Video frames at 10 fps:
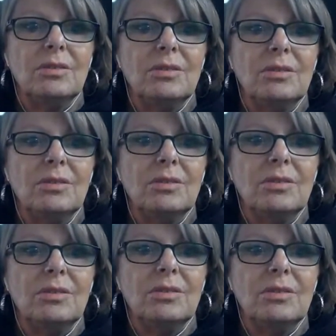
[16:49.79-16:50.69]
to know
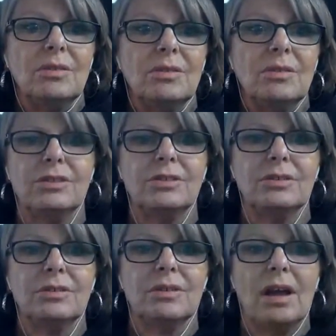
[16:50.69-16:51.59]
in order
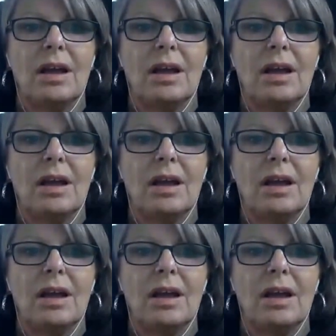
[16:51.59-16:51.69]
to